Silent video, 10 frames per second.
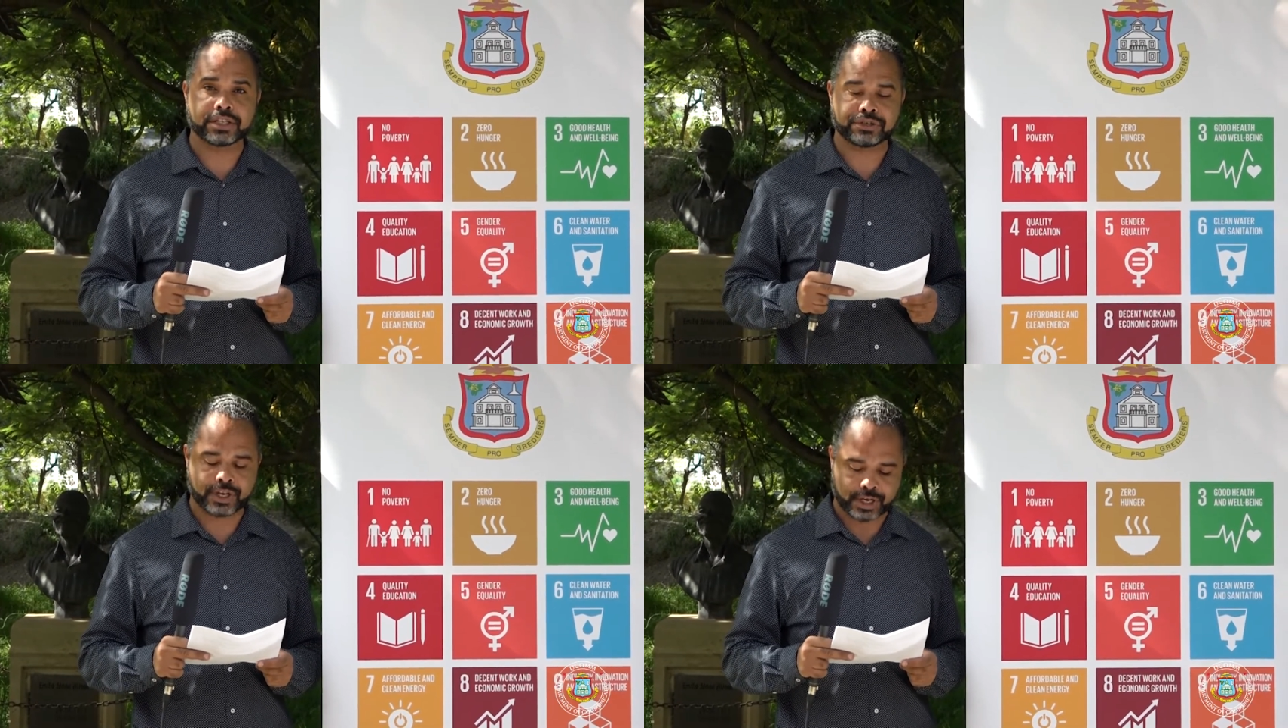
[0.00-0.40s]

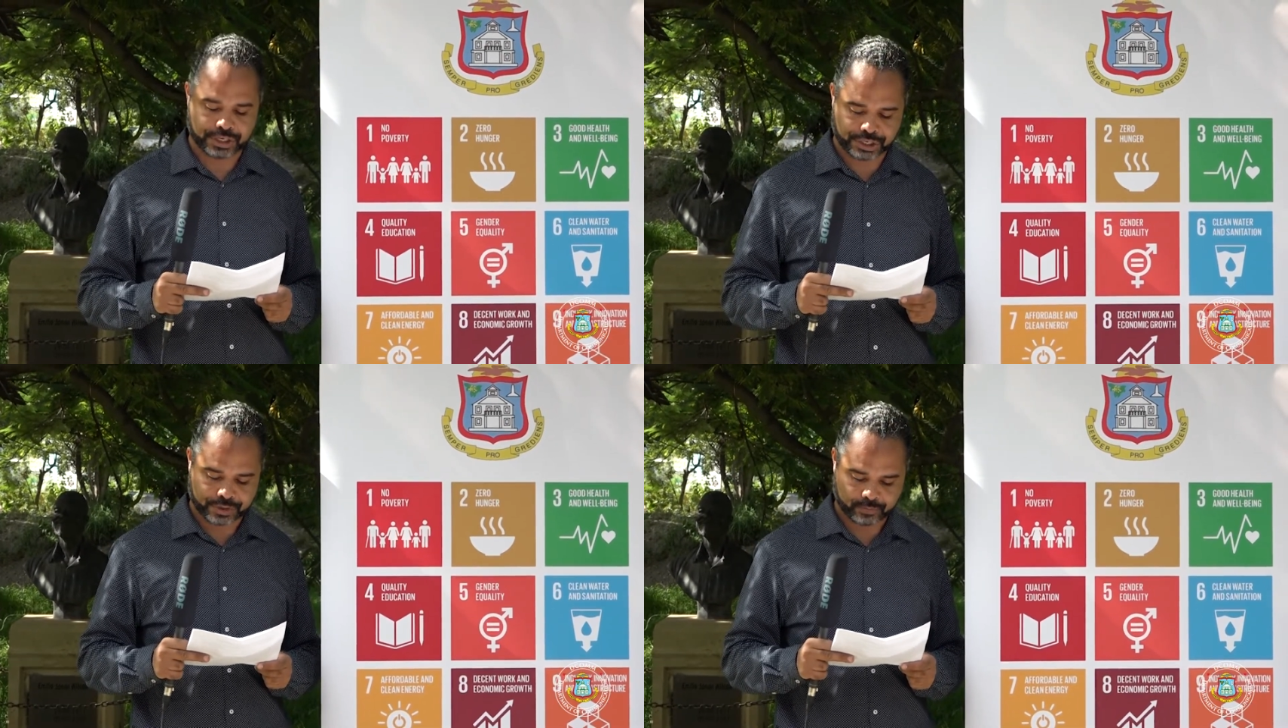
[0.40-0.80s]

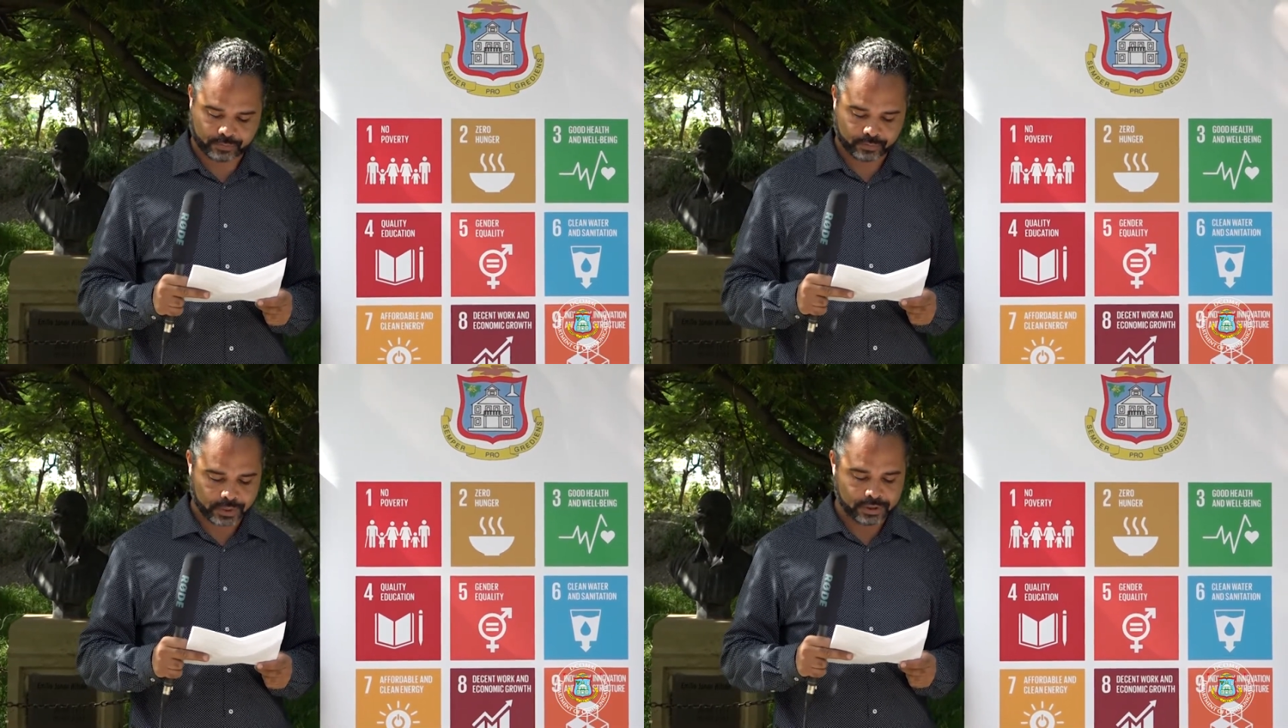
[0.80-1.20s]
education,
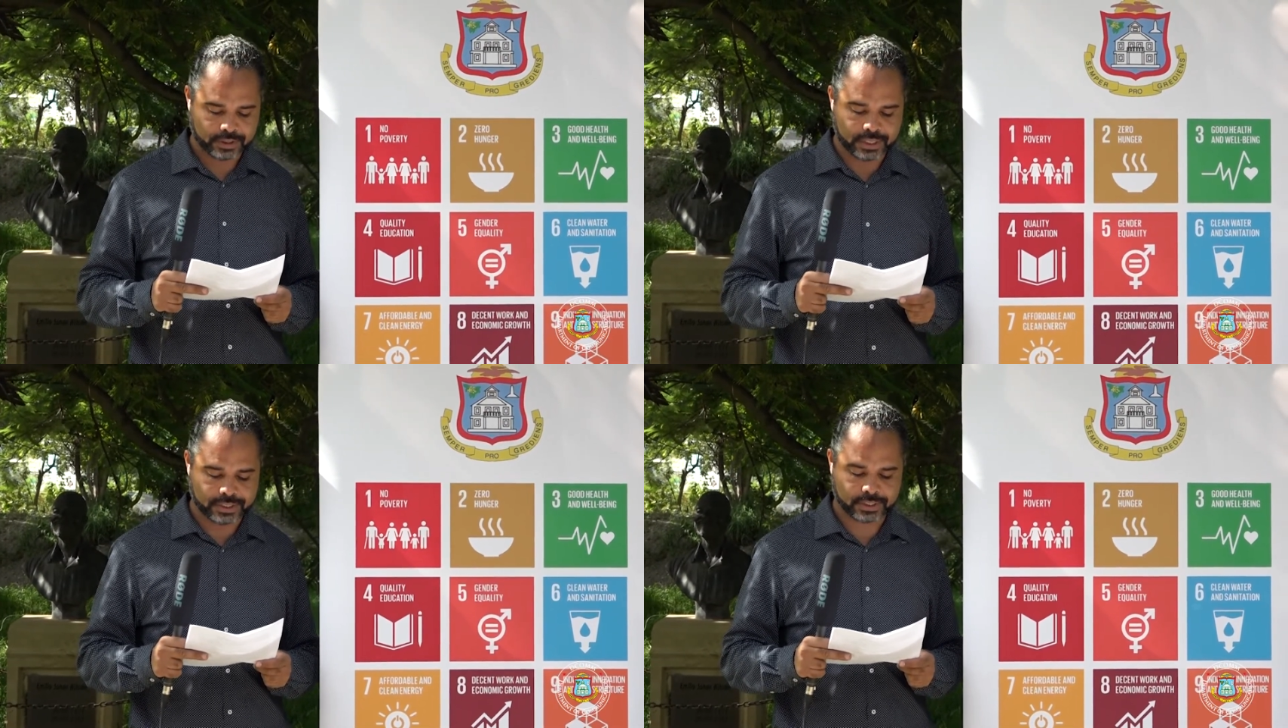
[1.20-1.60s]

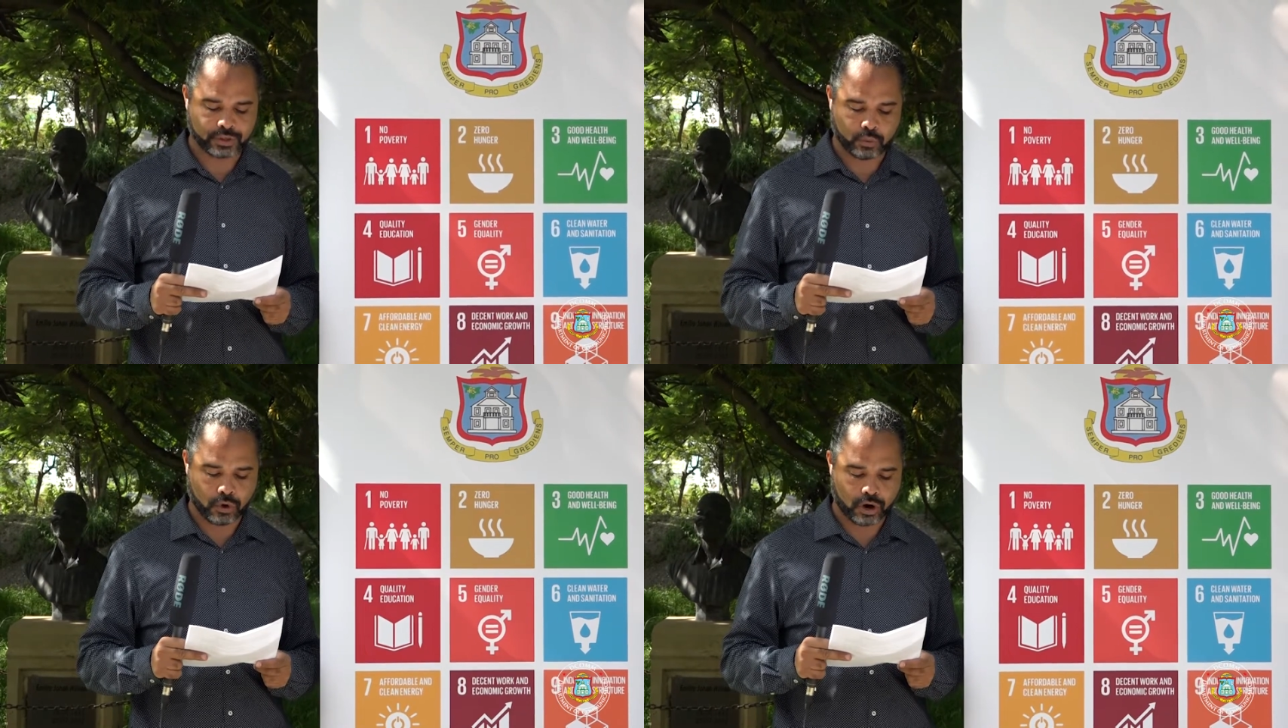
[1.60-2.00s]

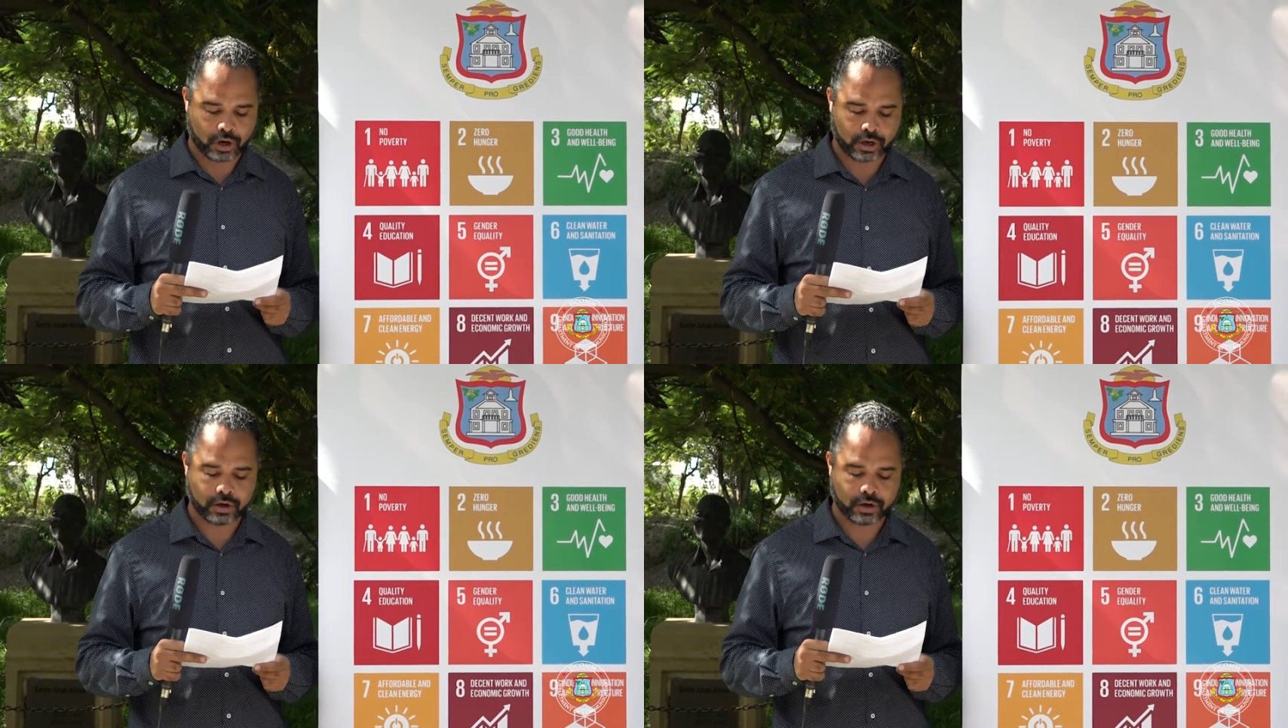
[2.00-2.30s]
decent work,